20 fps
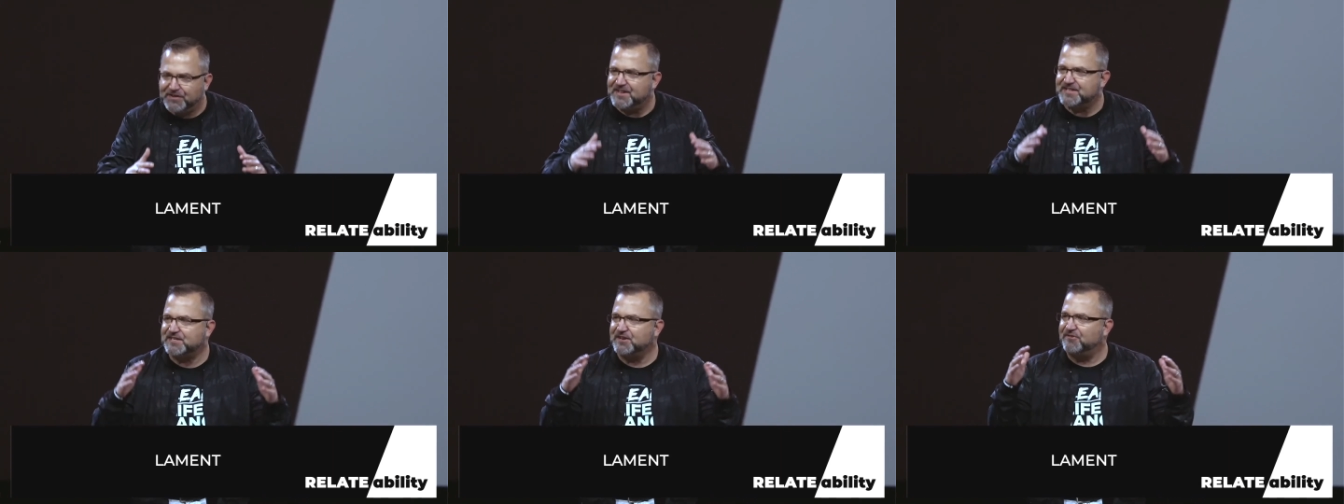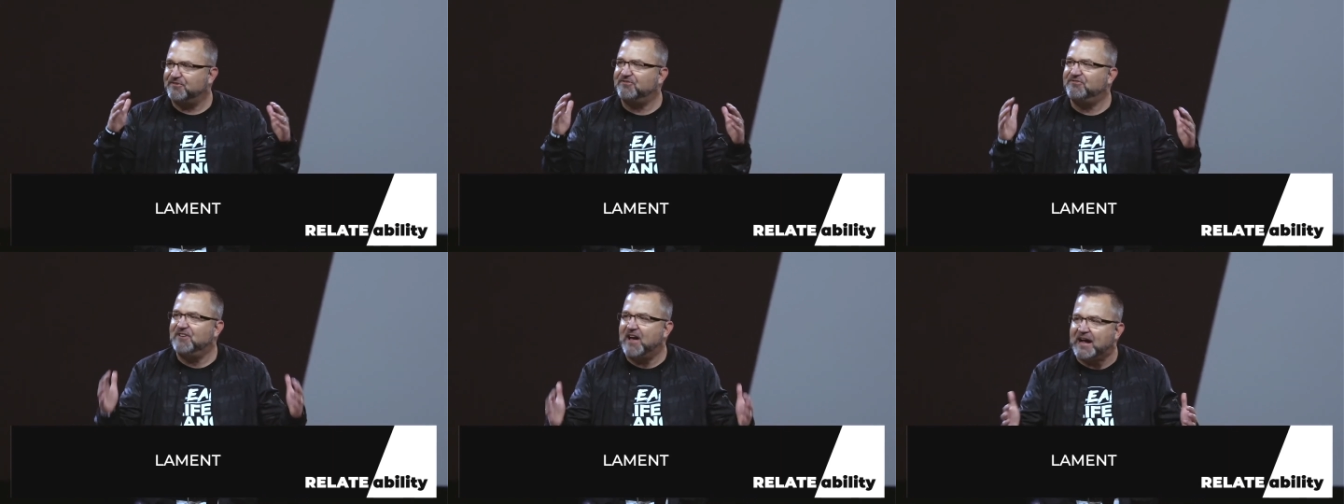is
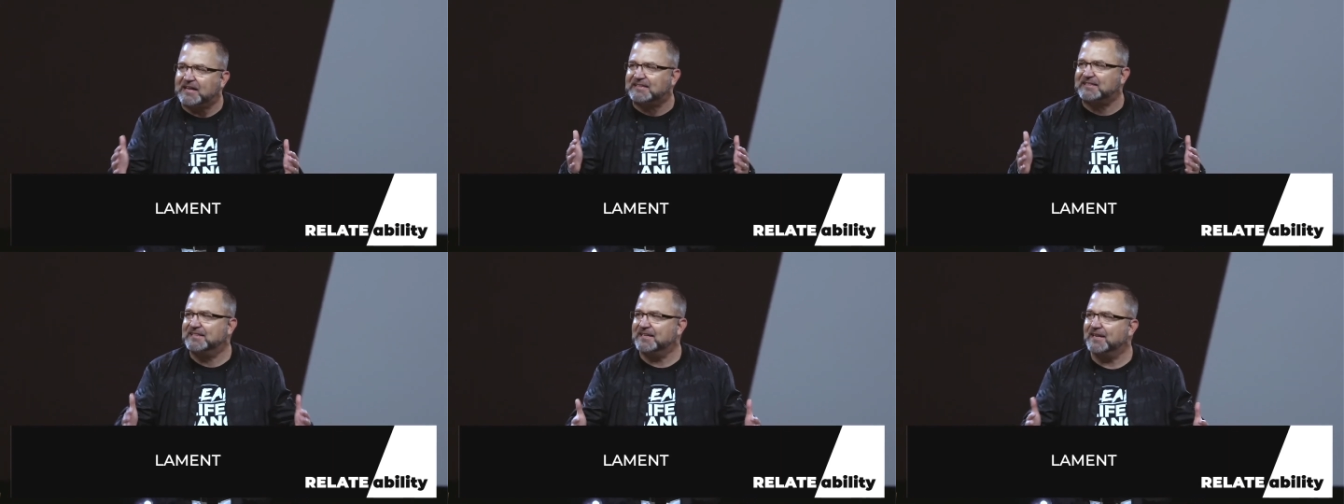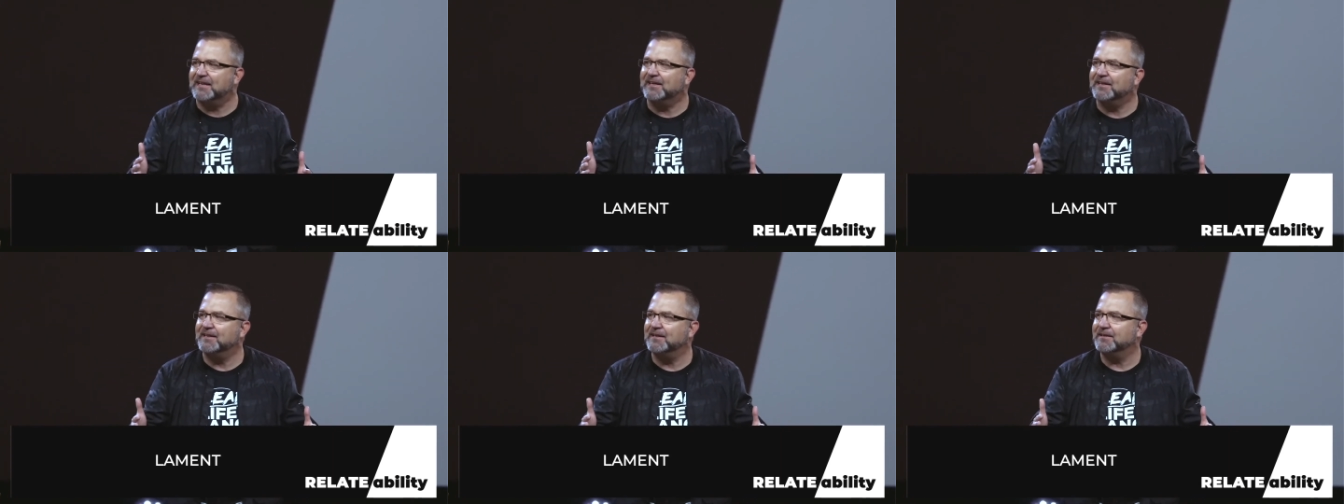
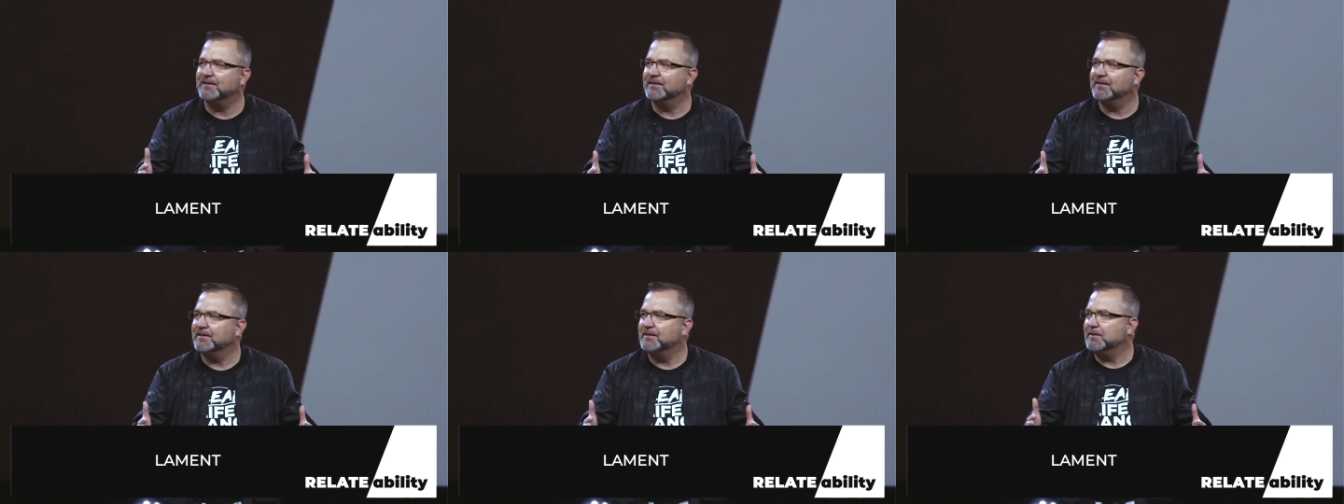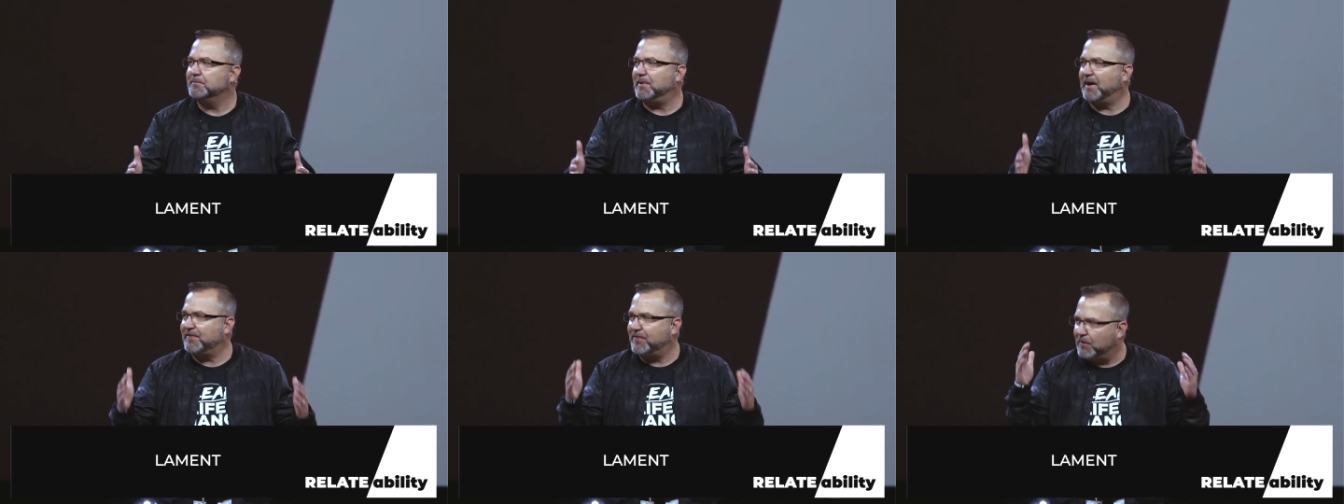affected
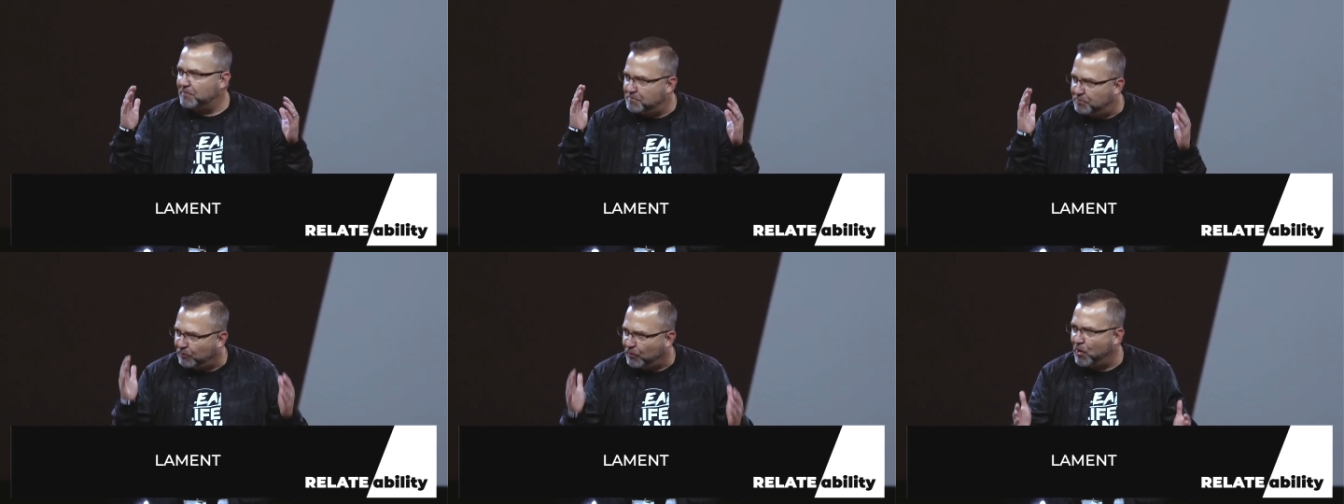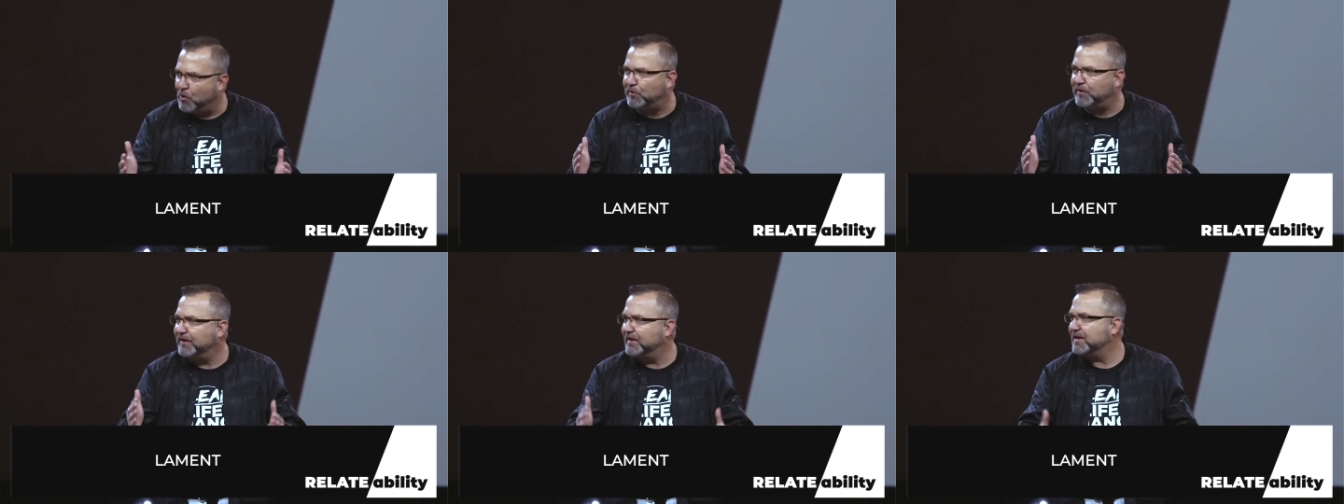by the
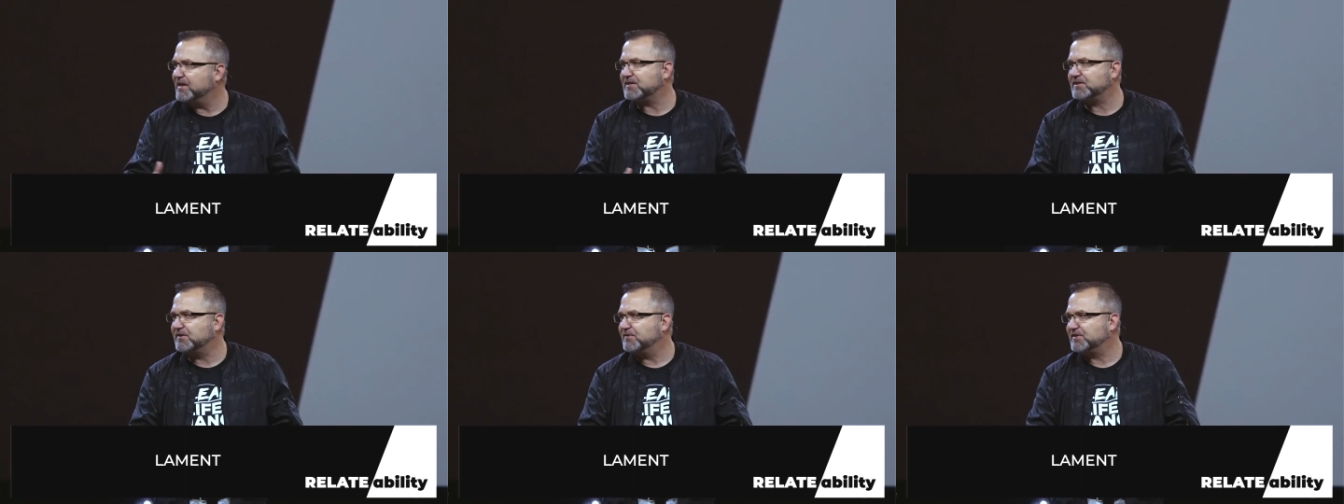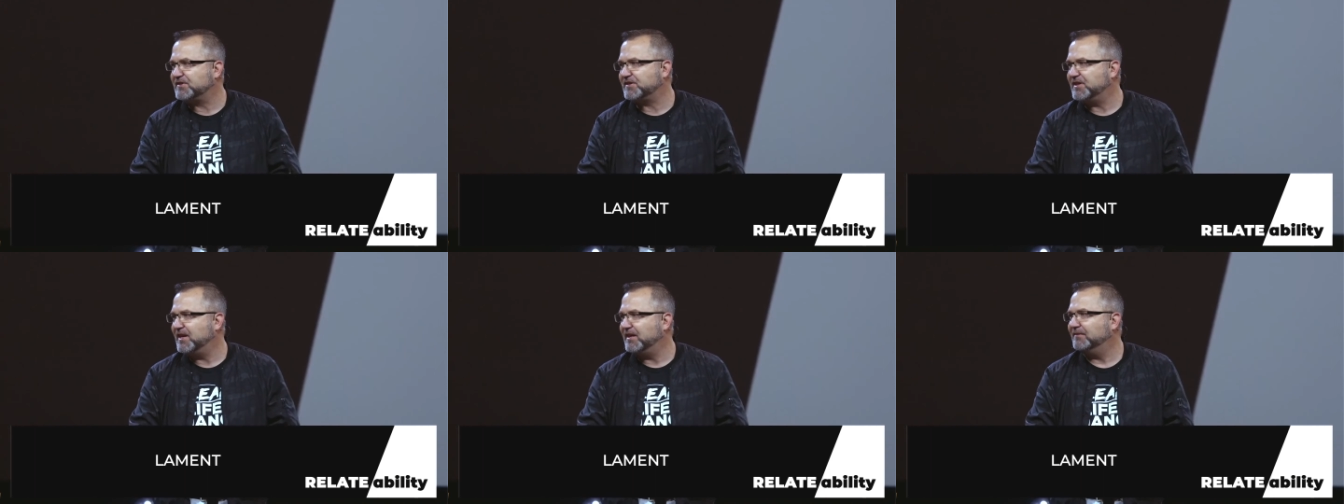brokenness of
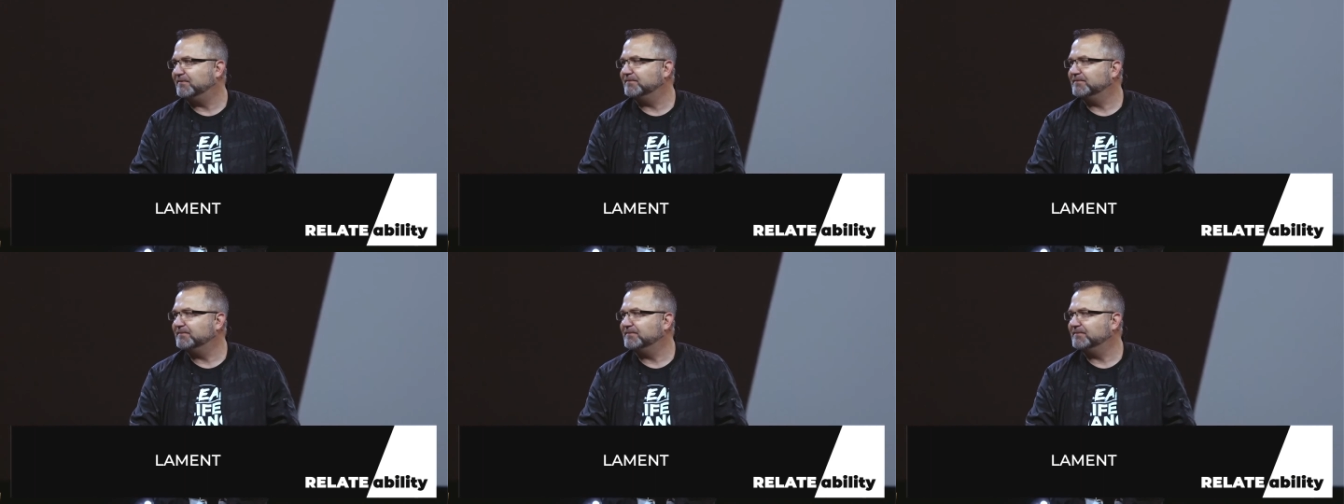sin.